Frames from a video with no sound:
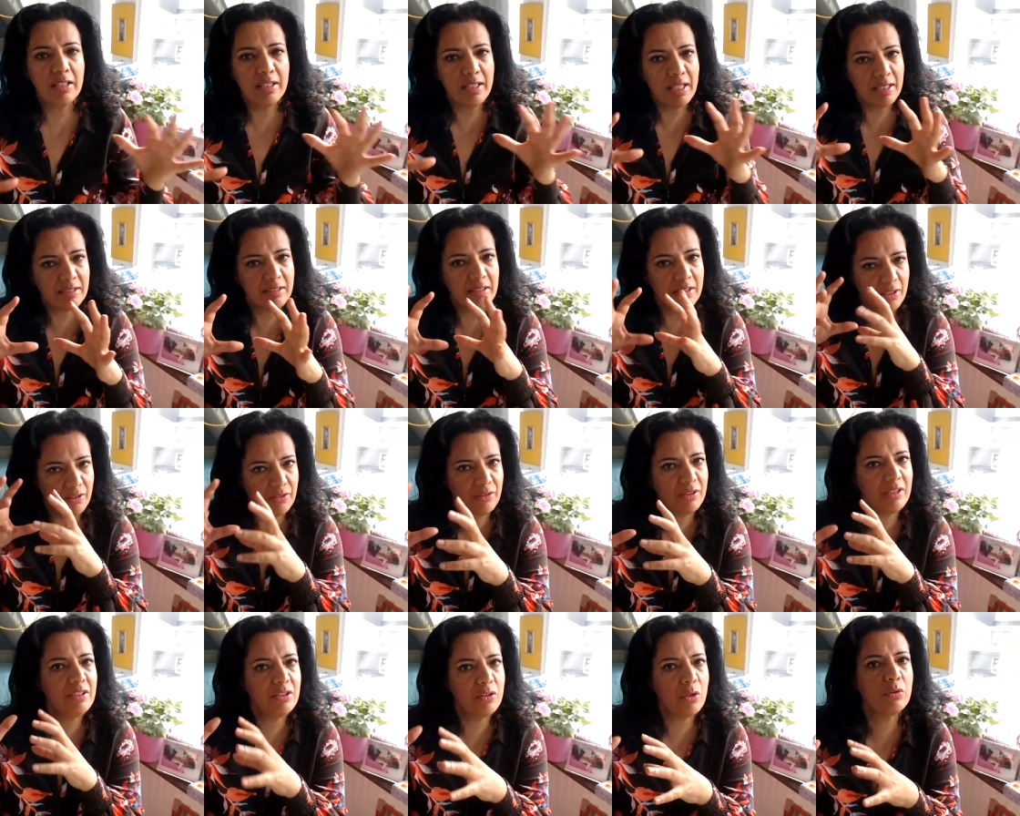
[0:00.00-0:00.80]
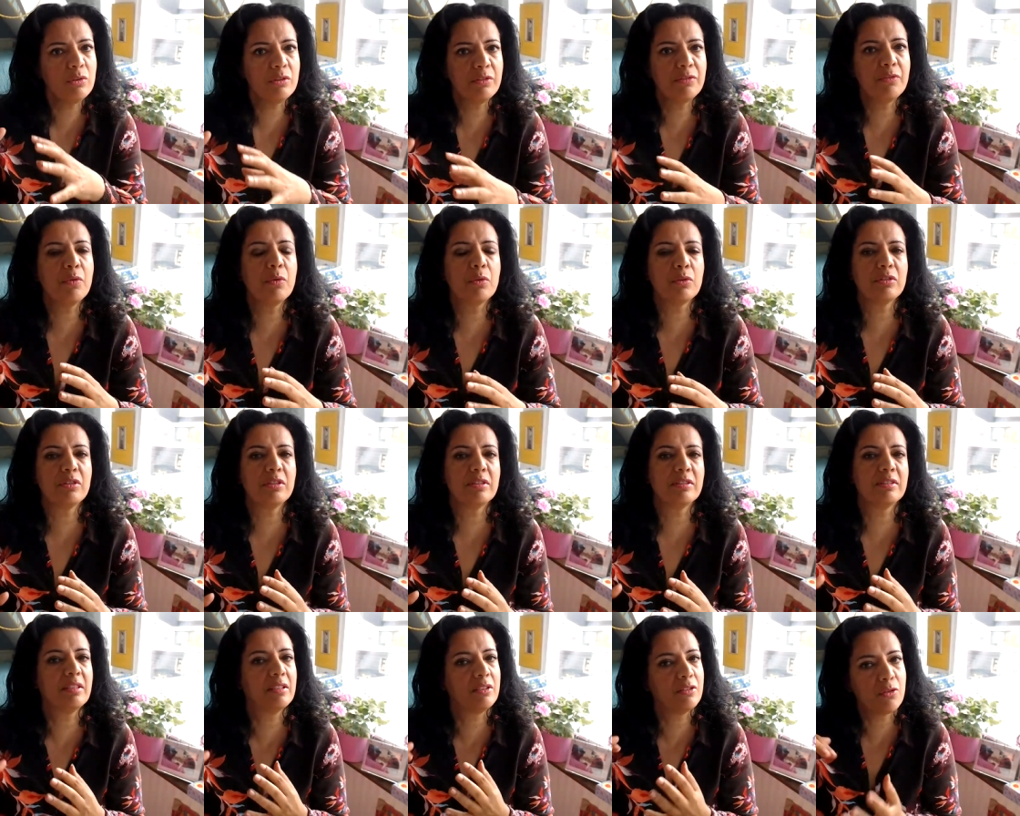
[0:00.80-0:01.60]
Yes, there is those
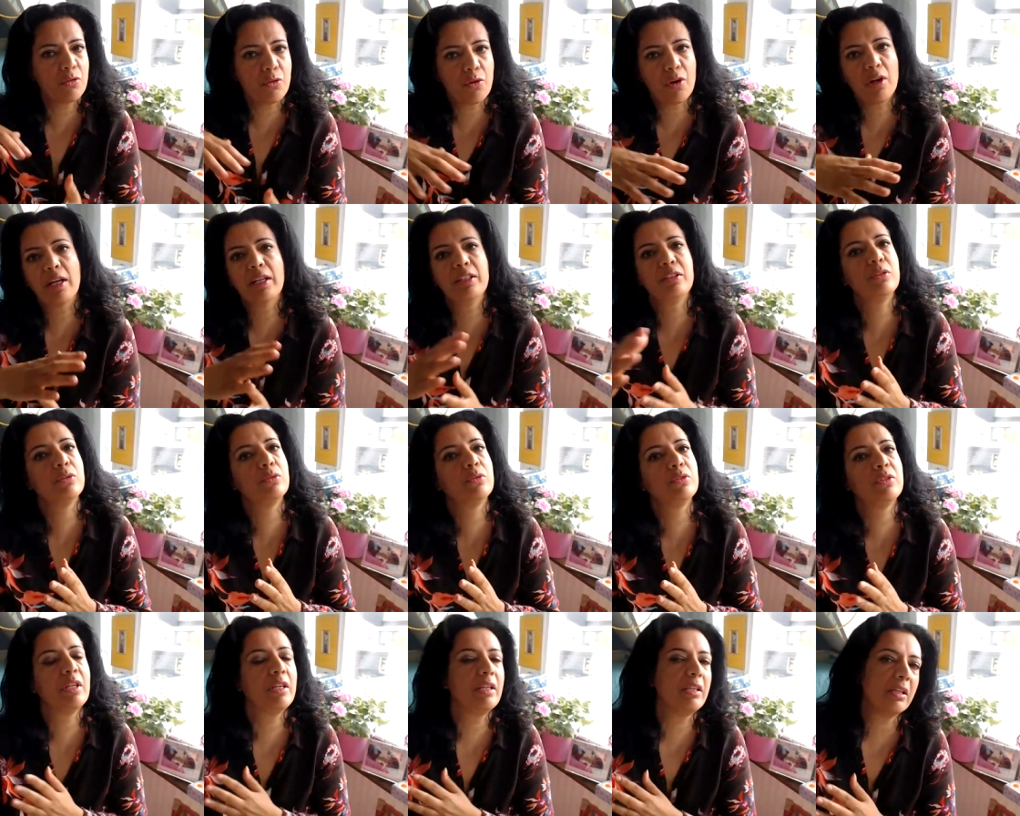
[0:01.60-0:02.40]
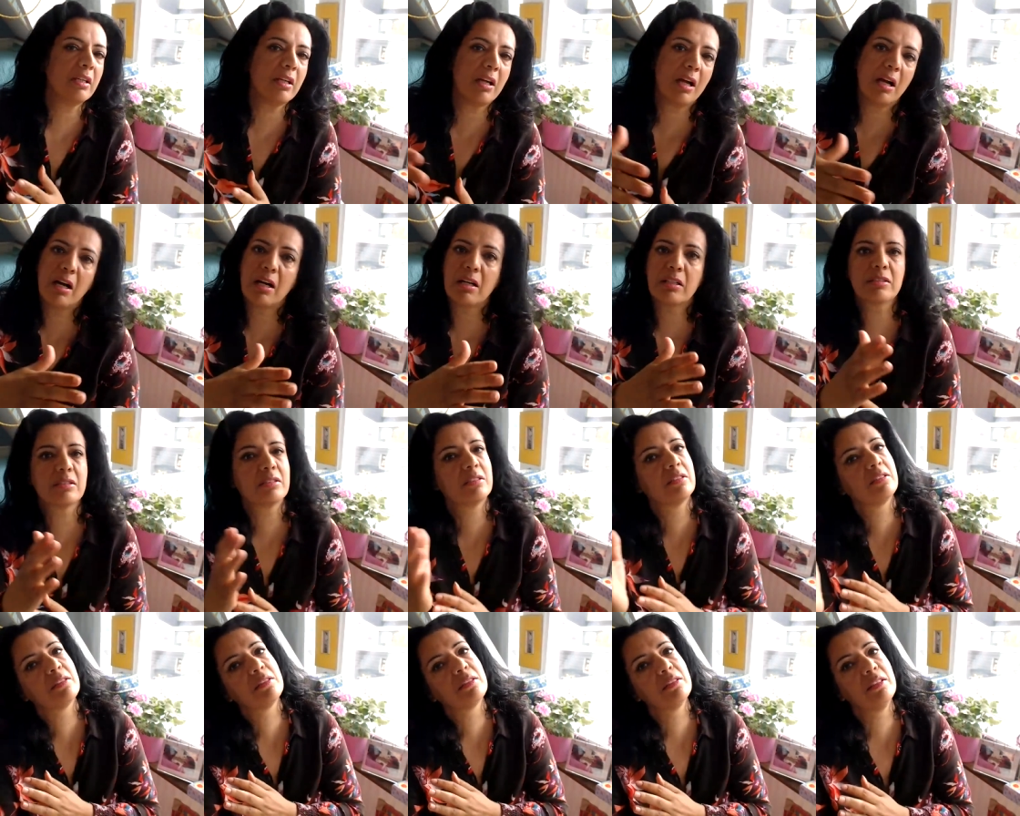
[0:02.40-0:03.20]
forces that try to take
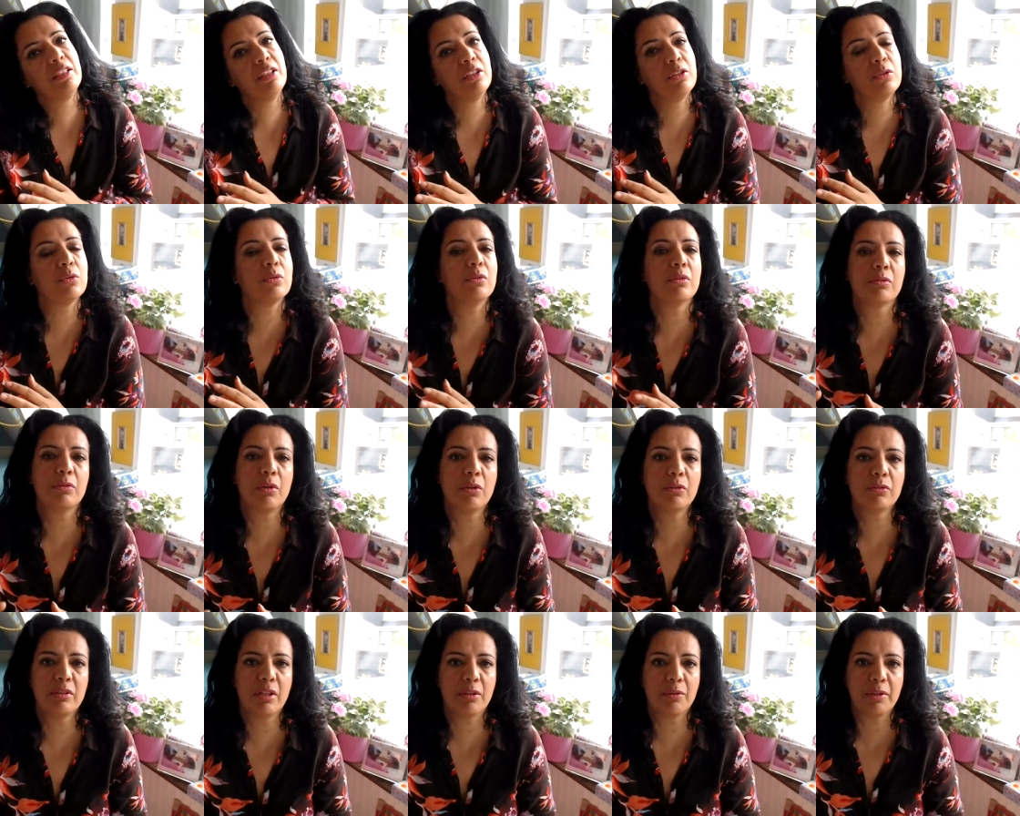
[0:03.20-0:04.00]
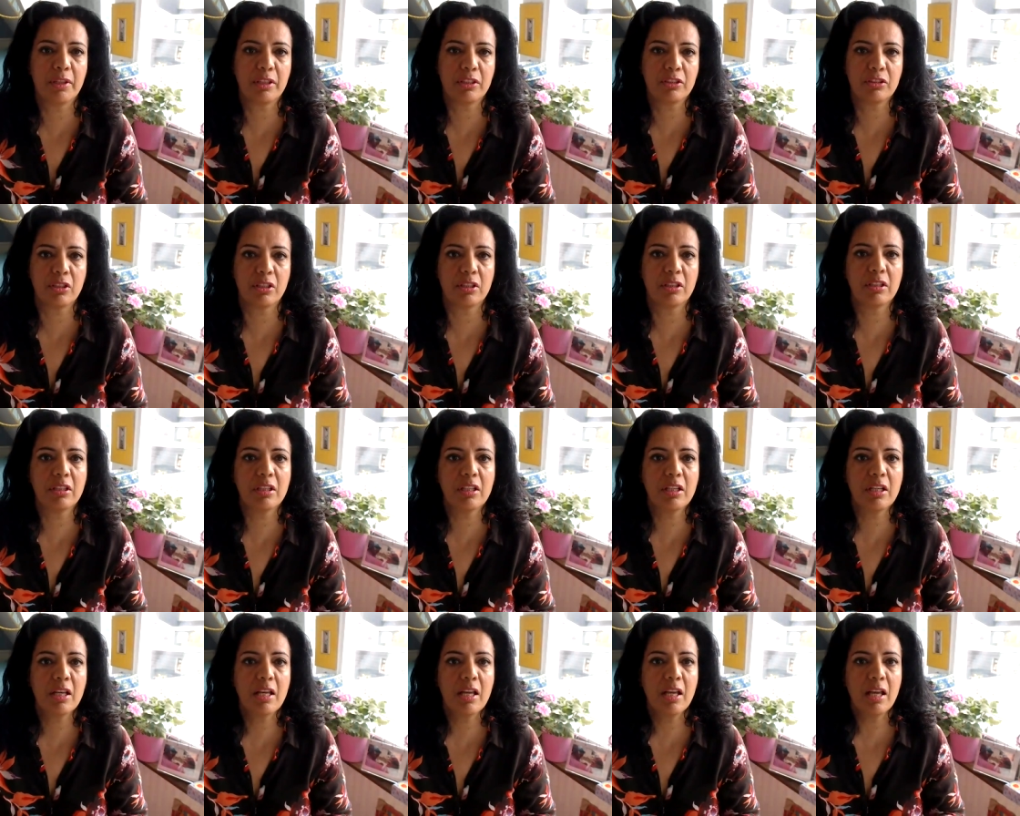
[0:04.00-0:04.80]
us into the wrong
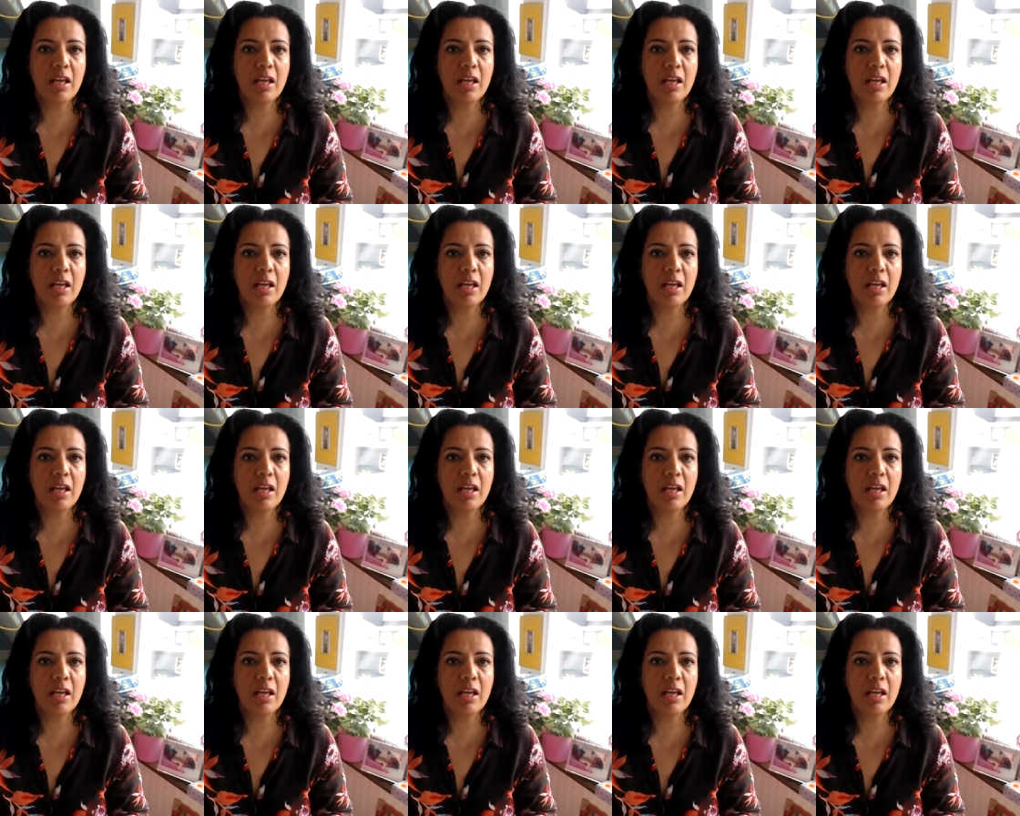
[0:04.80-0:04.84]
direction.